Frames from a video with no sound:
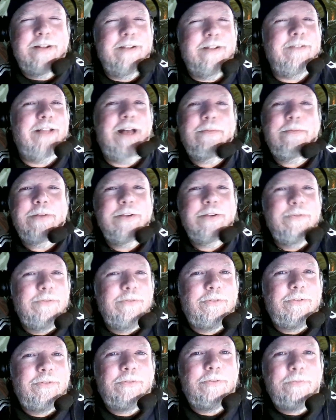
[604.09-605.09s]

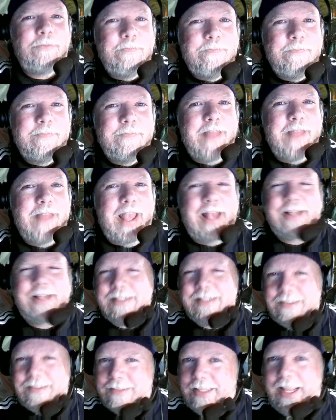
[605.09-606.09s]
Glabbagool has
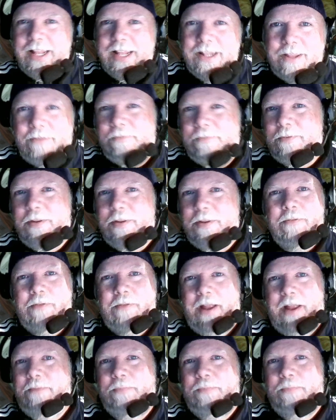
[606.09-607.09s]
to lead them to the
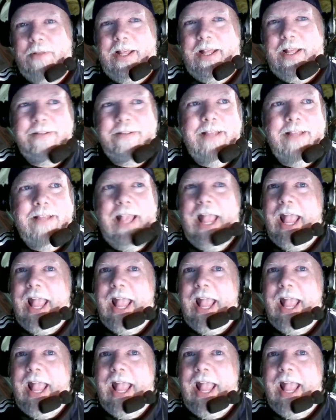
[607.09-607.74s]
right place.